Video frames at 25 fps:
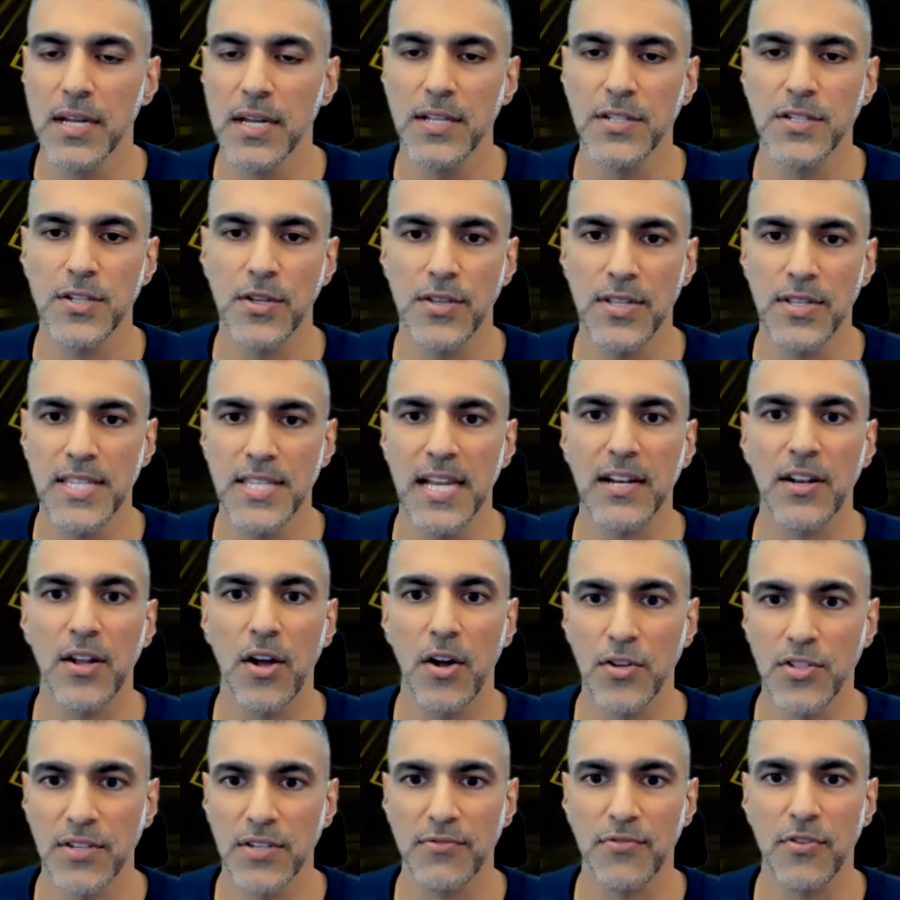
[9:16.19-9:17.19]
So the
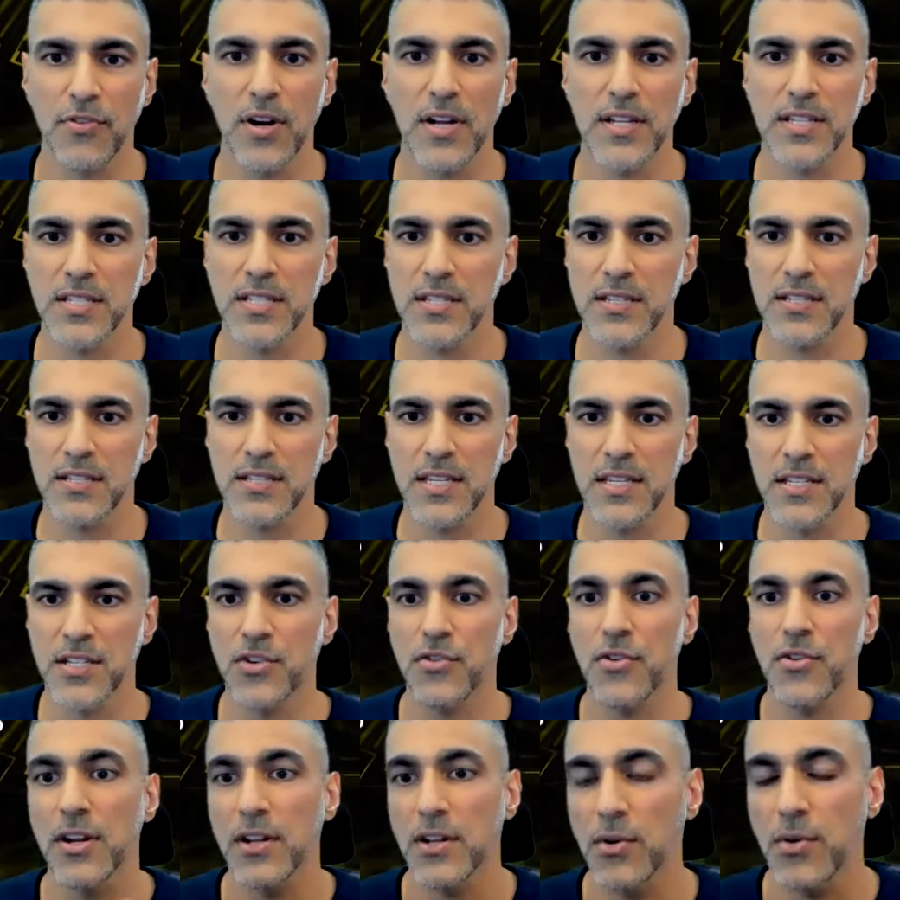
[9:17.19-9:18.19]
technology for us is is
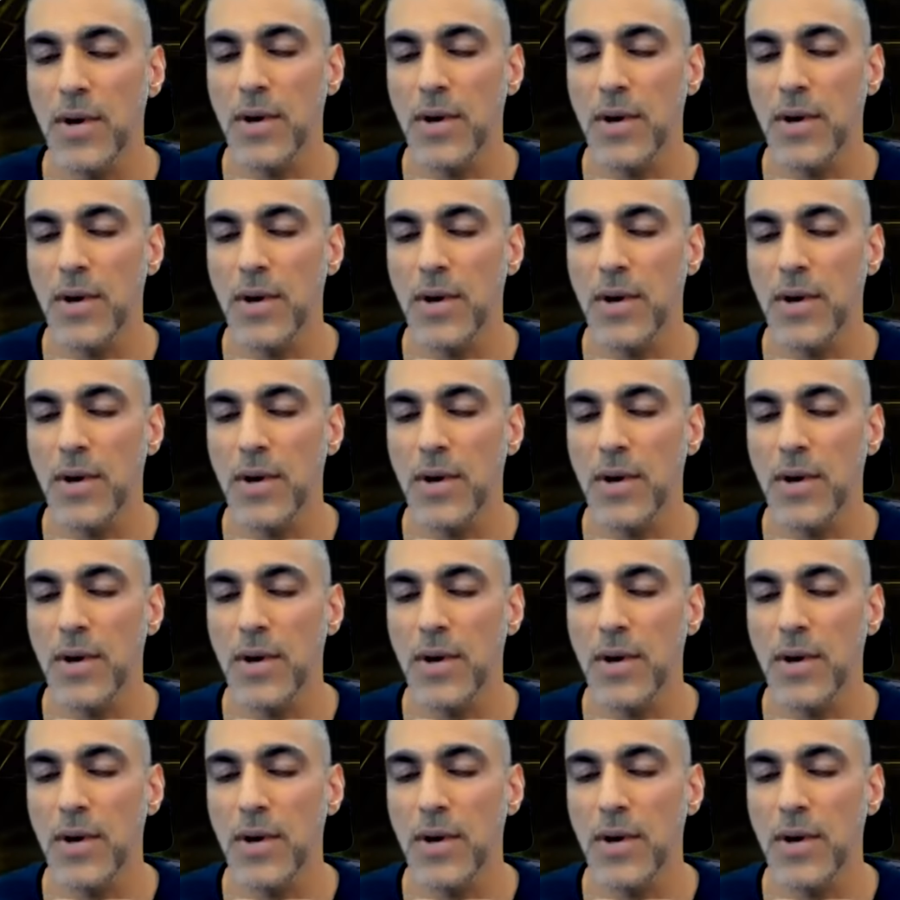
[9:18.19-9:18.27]
critical.